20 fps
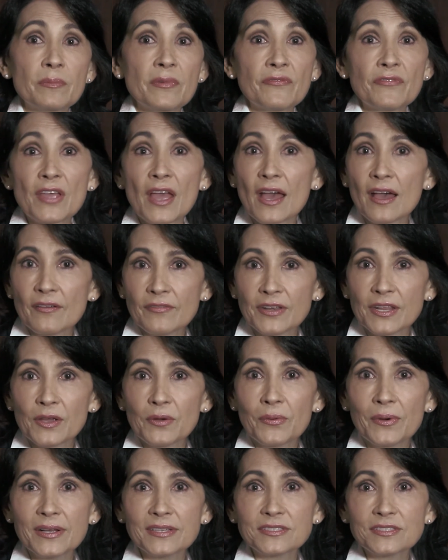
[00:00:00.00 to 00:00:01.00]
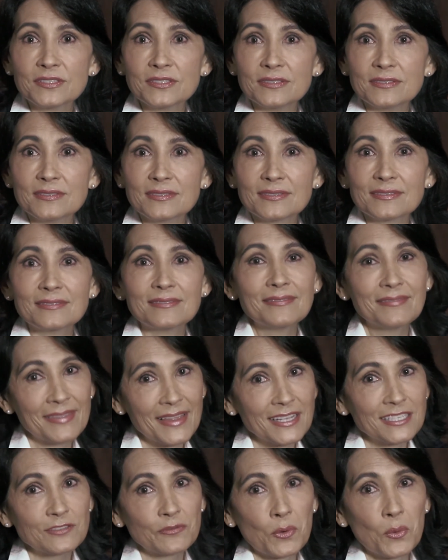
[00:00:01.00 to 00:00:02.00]
if you have any questions.
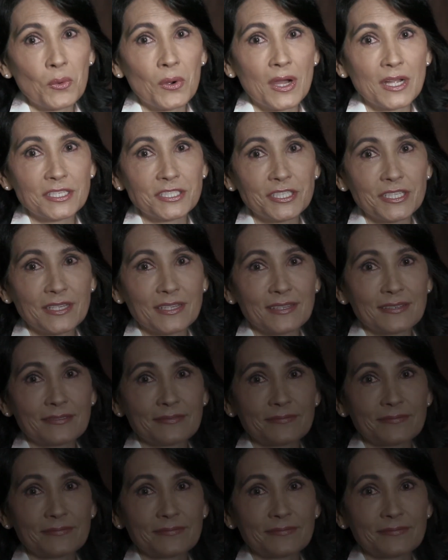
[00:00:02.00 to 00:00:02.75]
Thanks for watching.